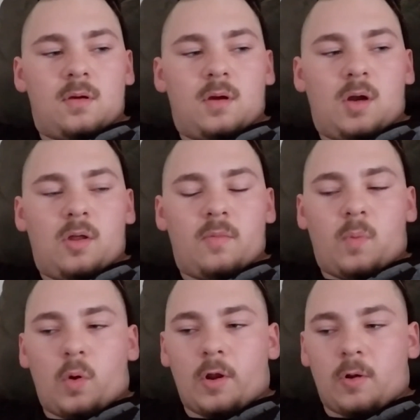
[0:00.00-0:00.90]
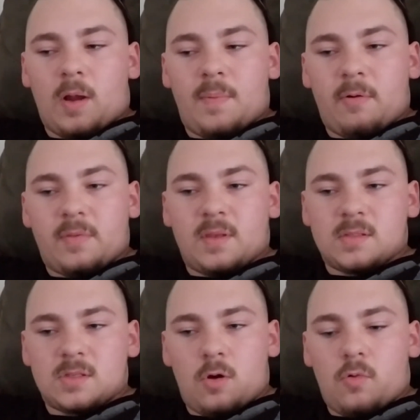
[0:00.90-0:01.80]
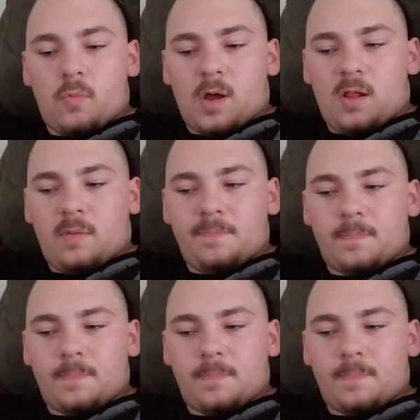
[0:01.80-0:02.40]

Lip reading: all the boring crap, everything's going well.